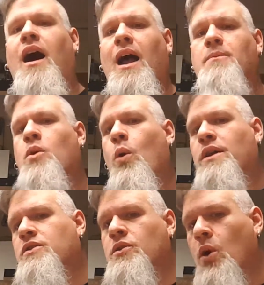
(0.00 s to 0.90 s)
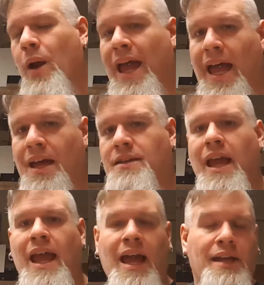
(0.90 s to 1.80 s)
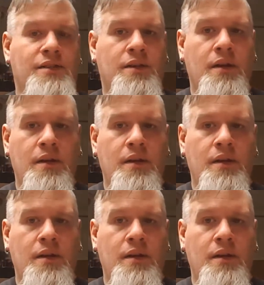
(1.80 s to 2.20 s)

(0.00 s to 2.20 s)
I'm going to go ahead and,